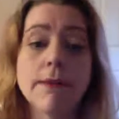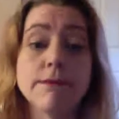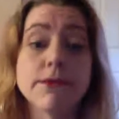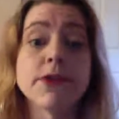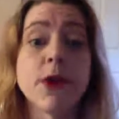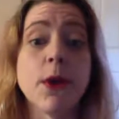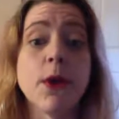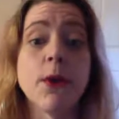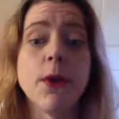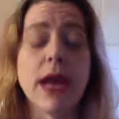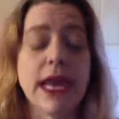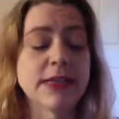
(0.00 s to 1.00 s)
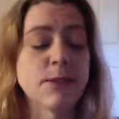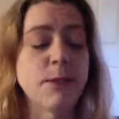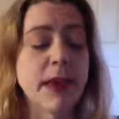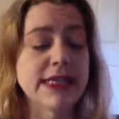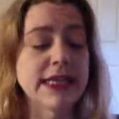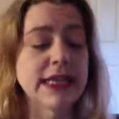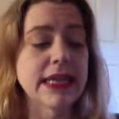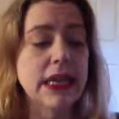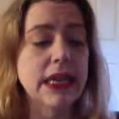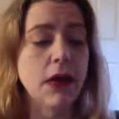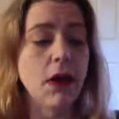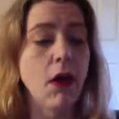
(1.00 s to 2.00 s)
So it's
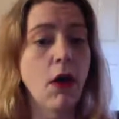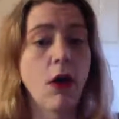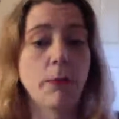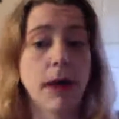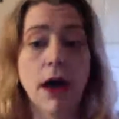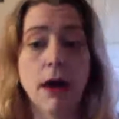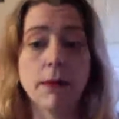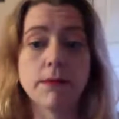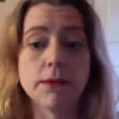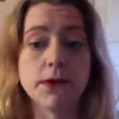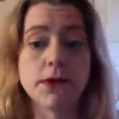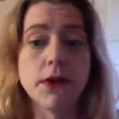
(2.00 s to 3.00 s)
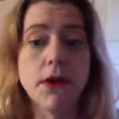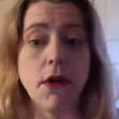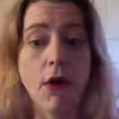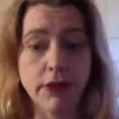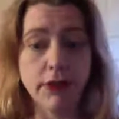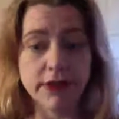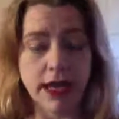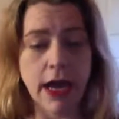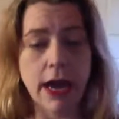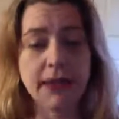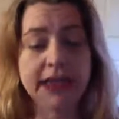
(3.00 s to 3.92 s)
basically all bombs all the time.